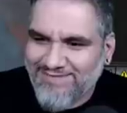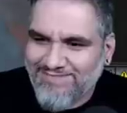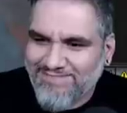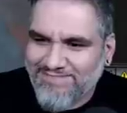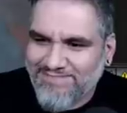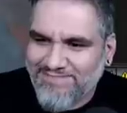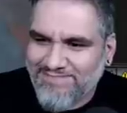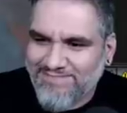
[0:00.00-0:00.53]
I
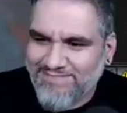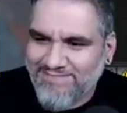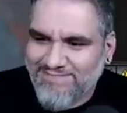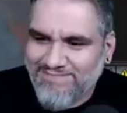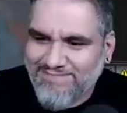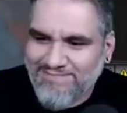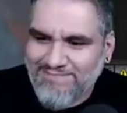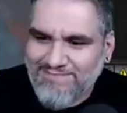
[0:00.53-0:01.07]
don't have his number
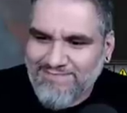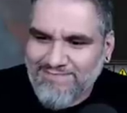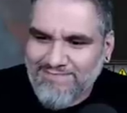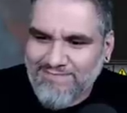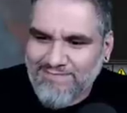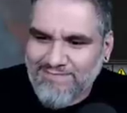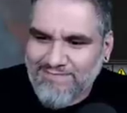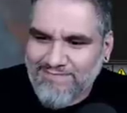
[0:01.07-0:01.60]
anymore. I
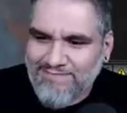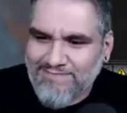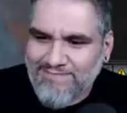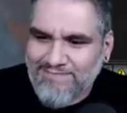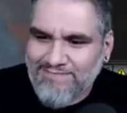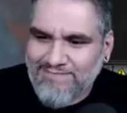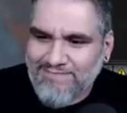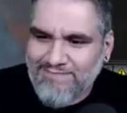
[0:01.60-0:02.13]
deleted it.
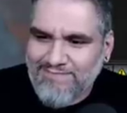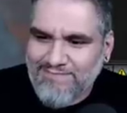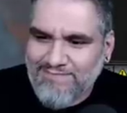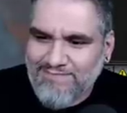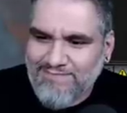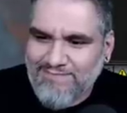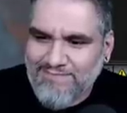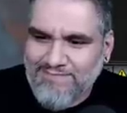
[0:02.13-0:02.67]

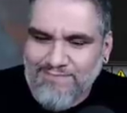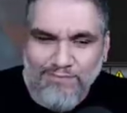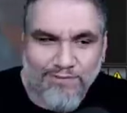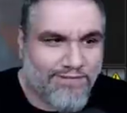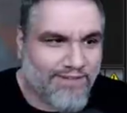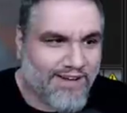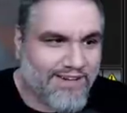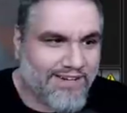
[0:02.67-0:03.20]

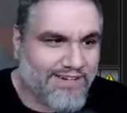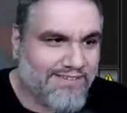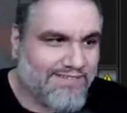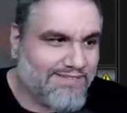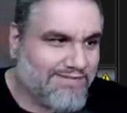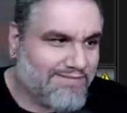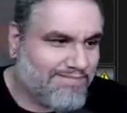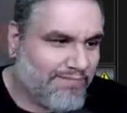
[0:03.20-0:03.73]
We'll find it.
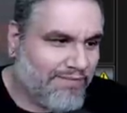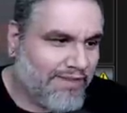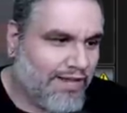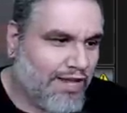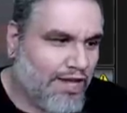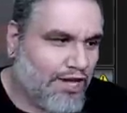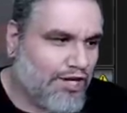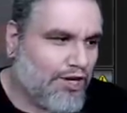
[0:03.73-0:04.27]

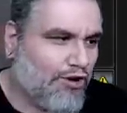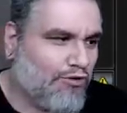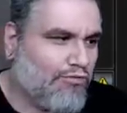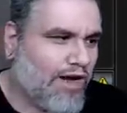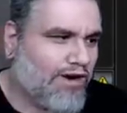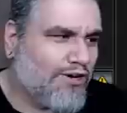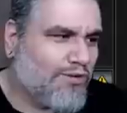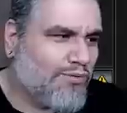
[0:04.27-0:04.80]
Yo,
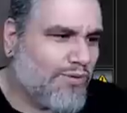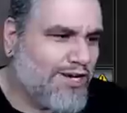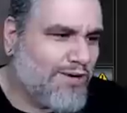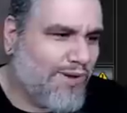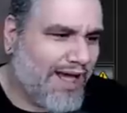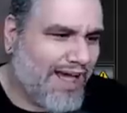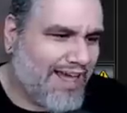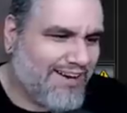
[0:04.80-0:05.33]
Ronald, where
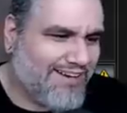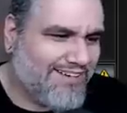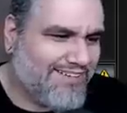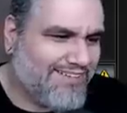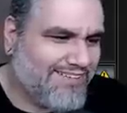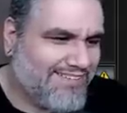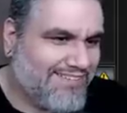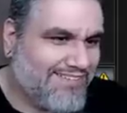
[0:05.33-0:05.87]
you at?
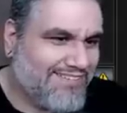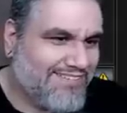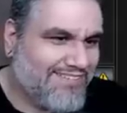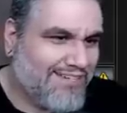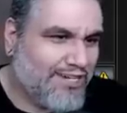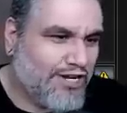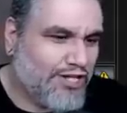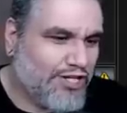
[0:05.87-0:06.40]

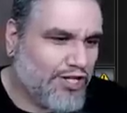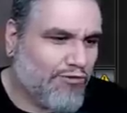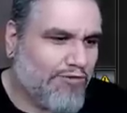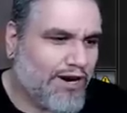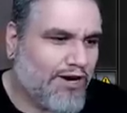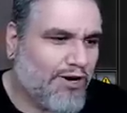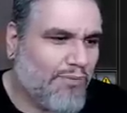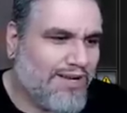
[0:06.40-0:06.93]
Yo,
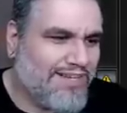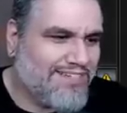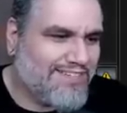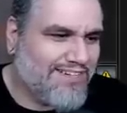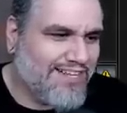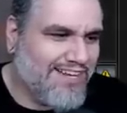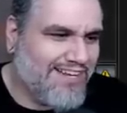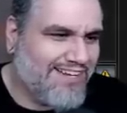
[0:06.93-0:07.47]
Ronald
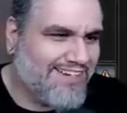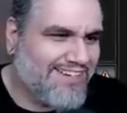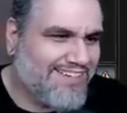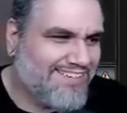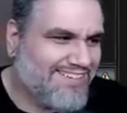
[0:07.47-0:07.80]
Weasley.